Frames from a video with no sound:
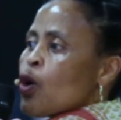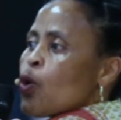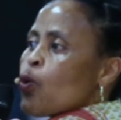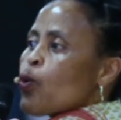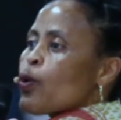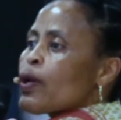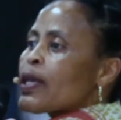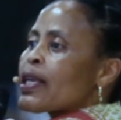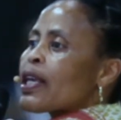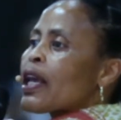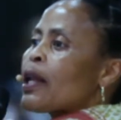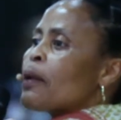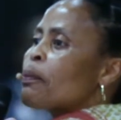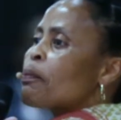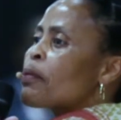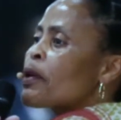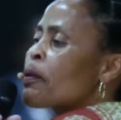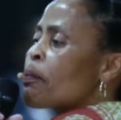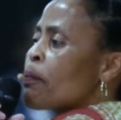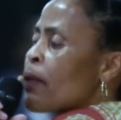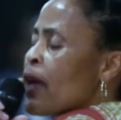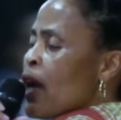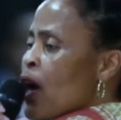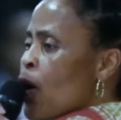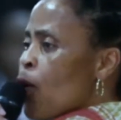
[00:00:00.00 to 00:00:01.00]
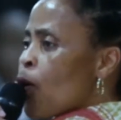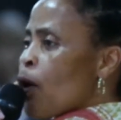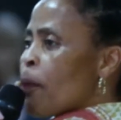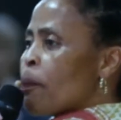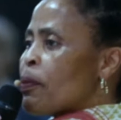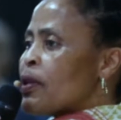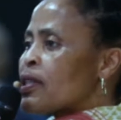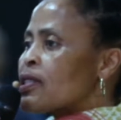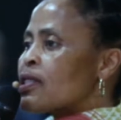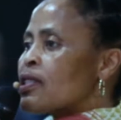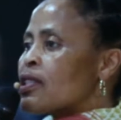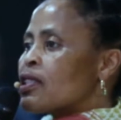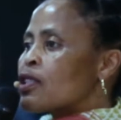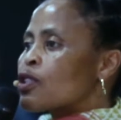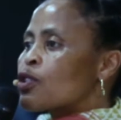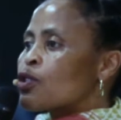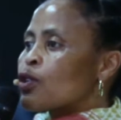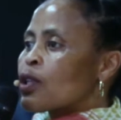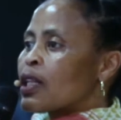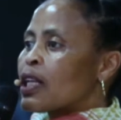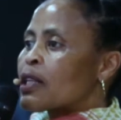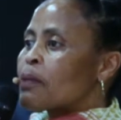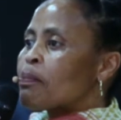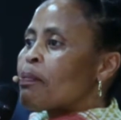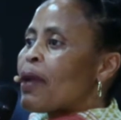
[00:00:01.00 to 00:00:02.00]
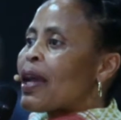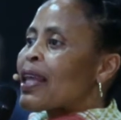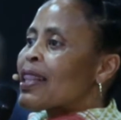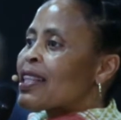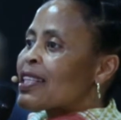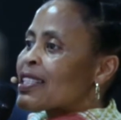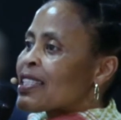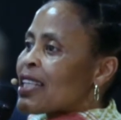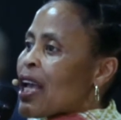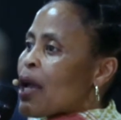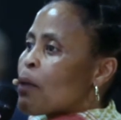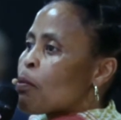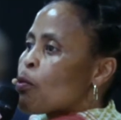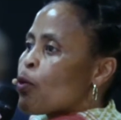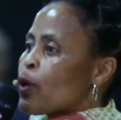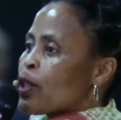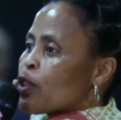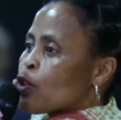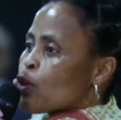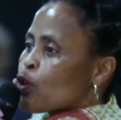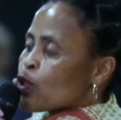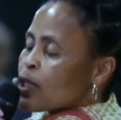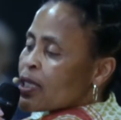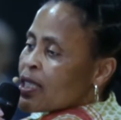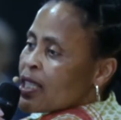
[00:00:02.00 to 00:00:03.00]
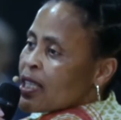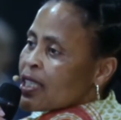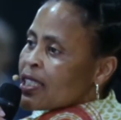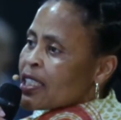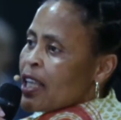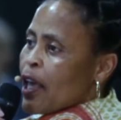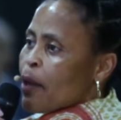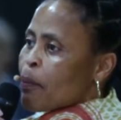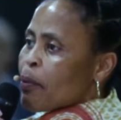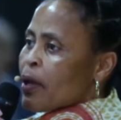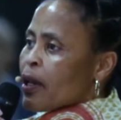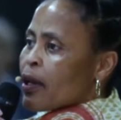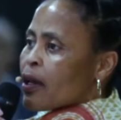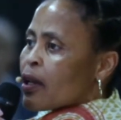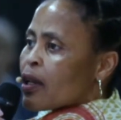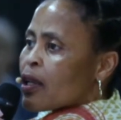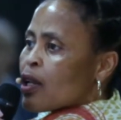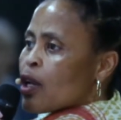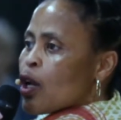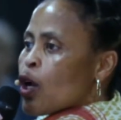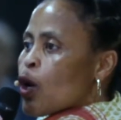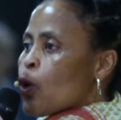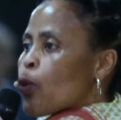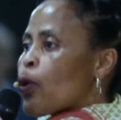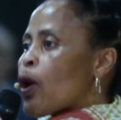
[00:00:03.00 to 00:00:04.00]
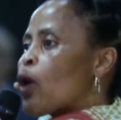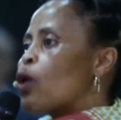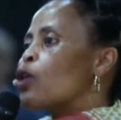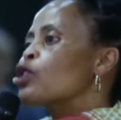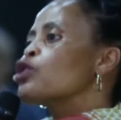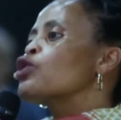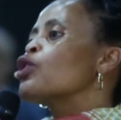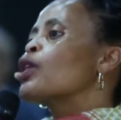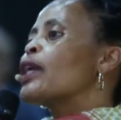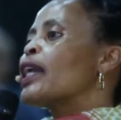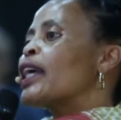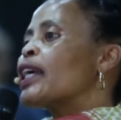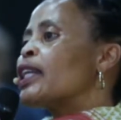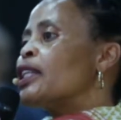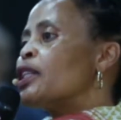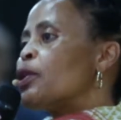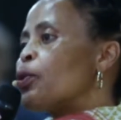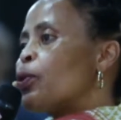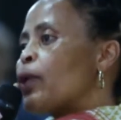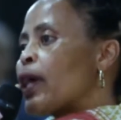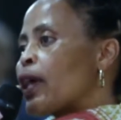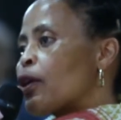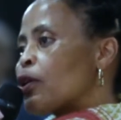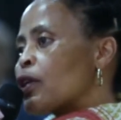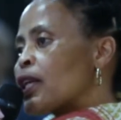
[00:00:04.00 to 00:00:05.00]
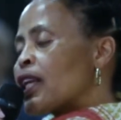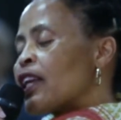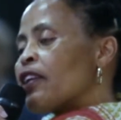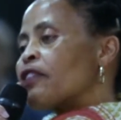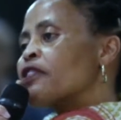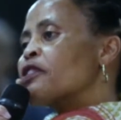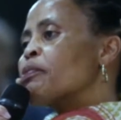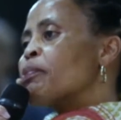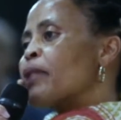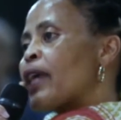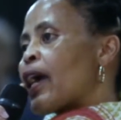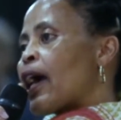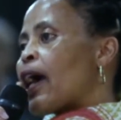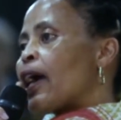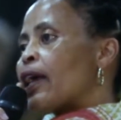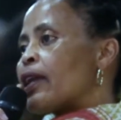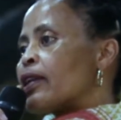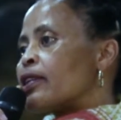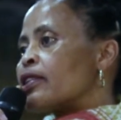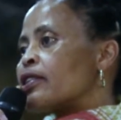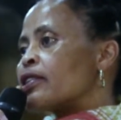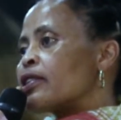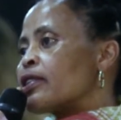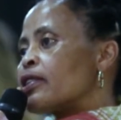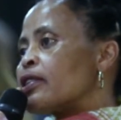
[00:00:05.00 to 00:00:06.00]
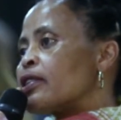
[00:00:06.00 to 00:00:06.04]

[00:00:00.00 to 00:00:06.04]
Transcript: we can prepare our business, so that by the time when those things happen, we are also ready, we are not left behind.